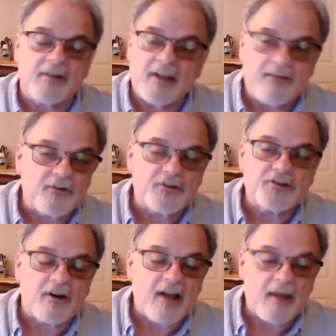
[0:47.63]
When they first
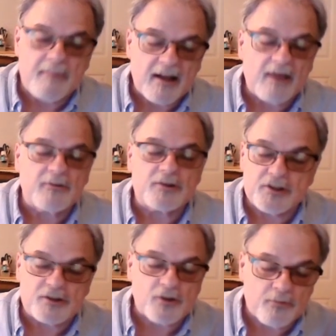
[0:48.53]
started out, man, that was
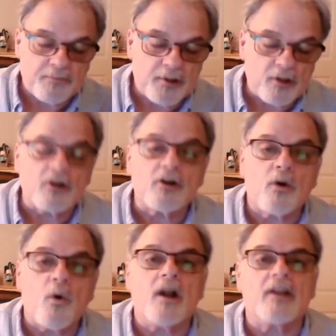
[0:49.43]
just pure
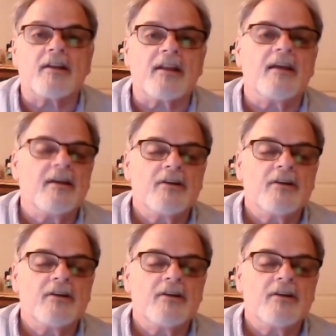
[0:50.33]
quality.